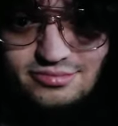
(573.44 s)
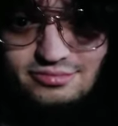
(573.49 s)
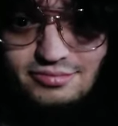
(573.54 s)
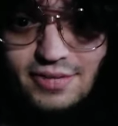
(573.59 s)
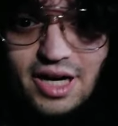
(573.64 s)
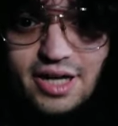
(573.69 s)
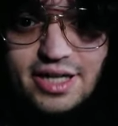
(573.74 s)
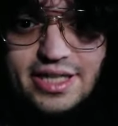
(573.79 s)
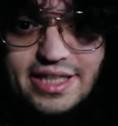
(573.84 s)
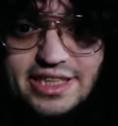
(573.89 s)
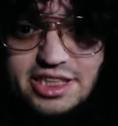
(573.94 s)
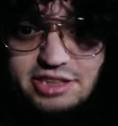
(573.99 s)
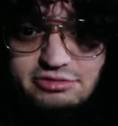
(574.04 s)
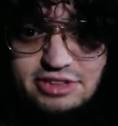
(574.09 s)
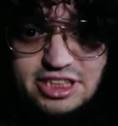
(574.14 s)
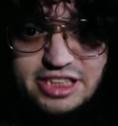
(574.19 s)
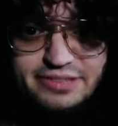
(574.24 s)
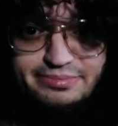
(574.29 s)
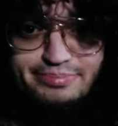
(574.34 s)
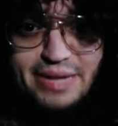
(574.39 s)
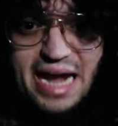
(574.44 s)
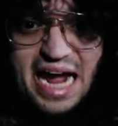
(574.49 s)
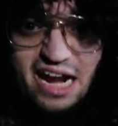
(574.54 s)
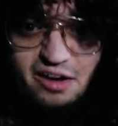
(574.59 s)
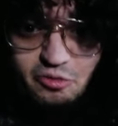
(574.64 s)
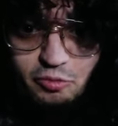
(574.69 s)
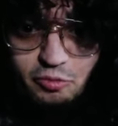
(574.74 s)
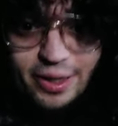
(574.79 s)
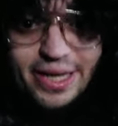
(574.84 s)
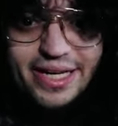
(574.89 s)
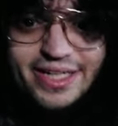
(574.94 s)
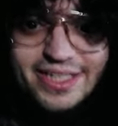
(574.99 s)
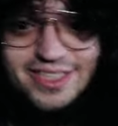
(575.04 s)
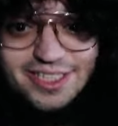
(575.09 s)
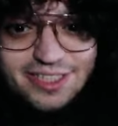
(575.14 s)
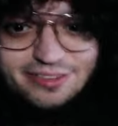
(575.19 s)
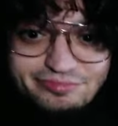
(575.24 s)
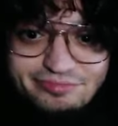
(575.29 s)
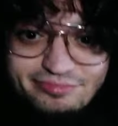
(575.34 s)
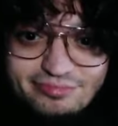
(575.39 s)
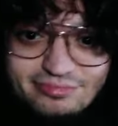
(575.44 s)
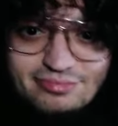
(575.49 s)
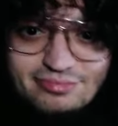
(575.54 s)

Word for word: monkeys with bat wings.